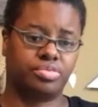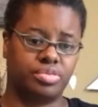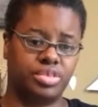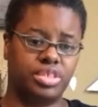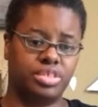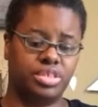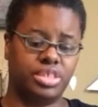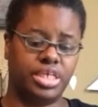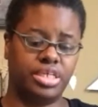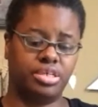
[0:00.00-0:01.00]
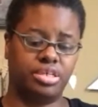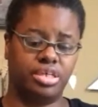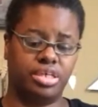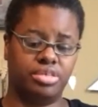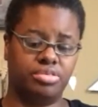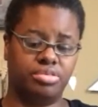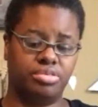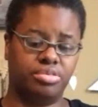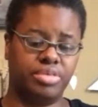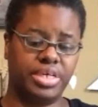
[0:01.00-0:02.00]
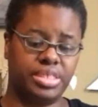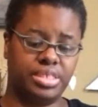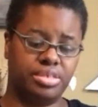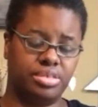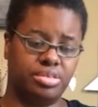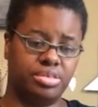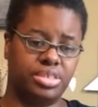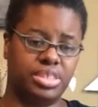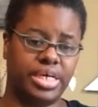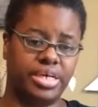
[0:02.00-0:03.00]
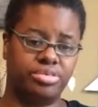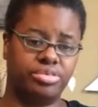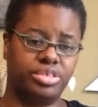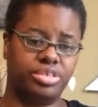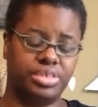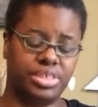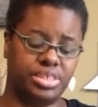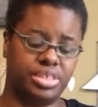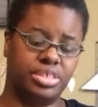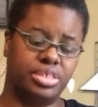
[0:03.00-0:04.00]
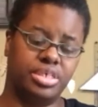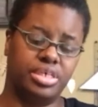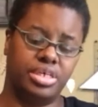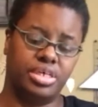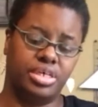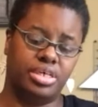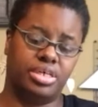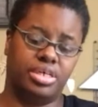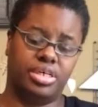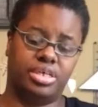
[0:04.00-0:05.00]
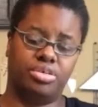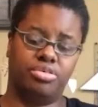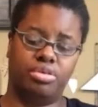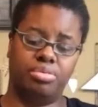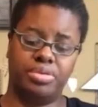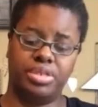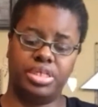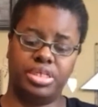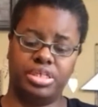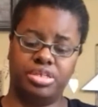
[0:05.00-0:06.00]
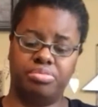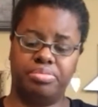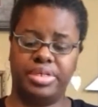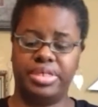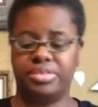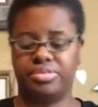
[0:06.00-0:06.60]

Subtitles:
It's got a kind of great sound to it. I can crumple it a little bit,